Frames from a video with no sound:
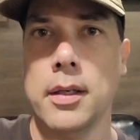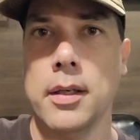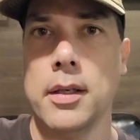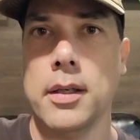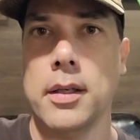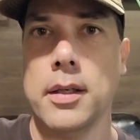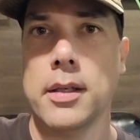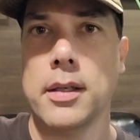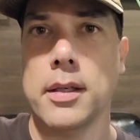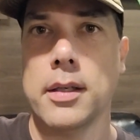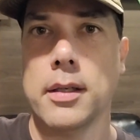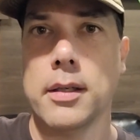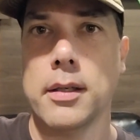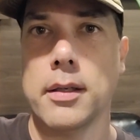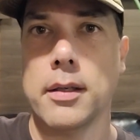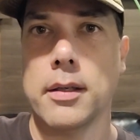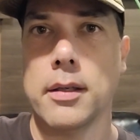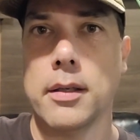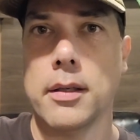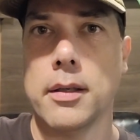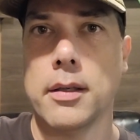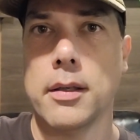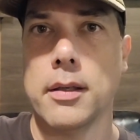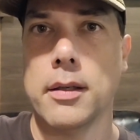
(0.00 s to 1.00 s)

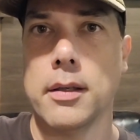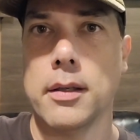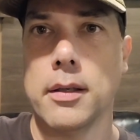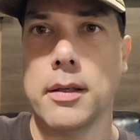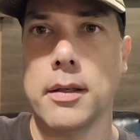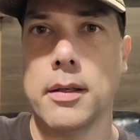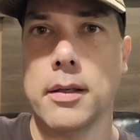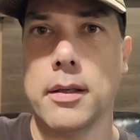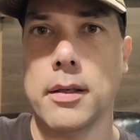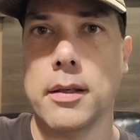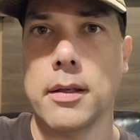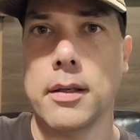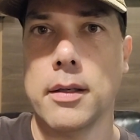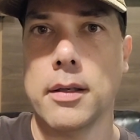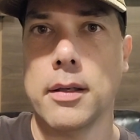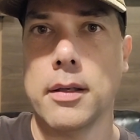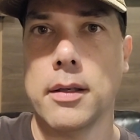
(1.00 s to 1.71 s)
(no one is talking)